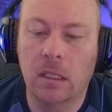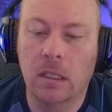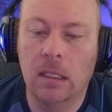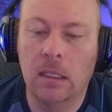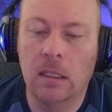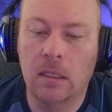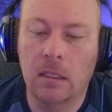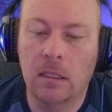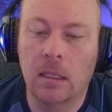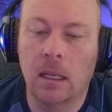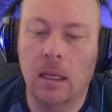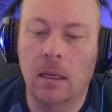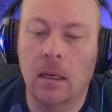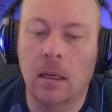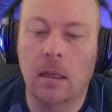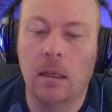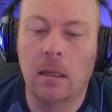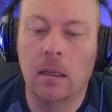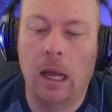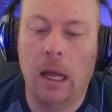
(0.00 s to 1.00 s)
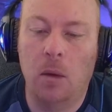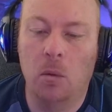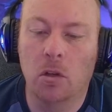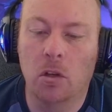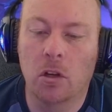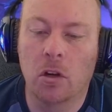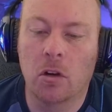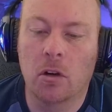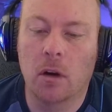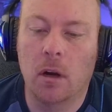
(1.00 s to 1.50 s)
Instead, I will
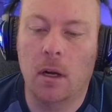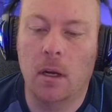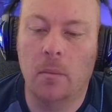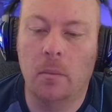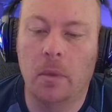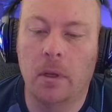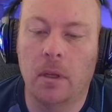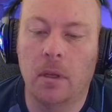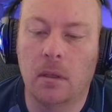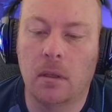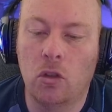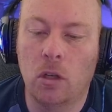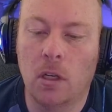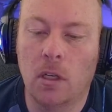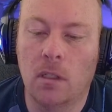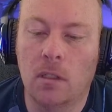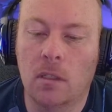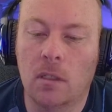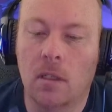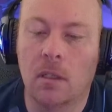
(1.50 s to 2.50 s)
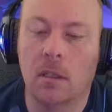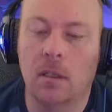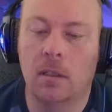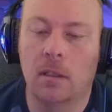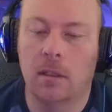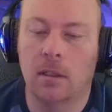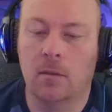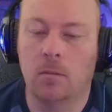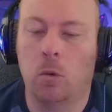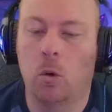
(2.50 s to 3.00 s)
crop just
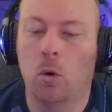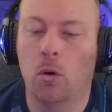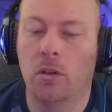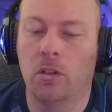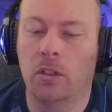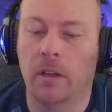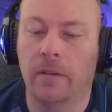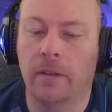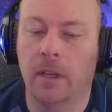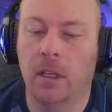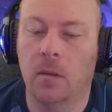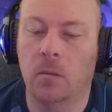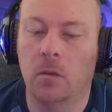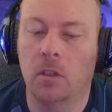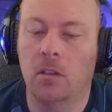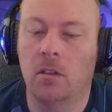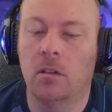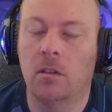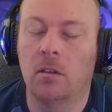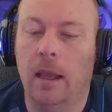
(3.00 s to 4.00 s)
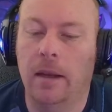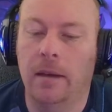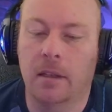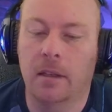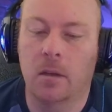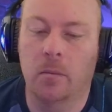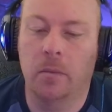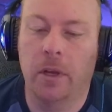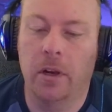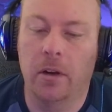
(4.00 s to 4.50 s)
this portion of the image and
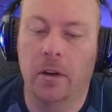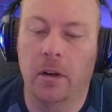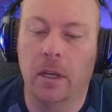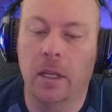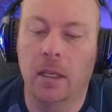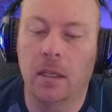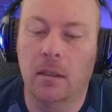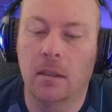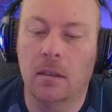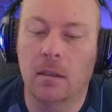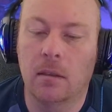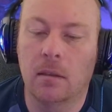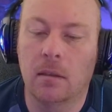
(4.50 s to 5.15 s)
compare it.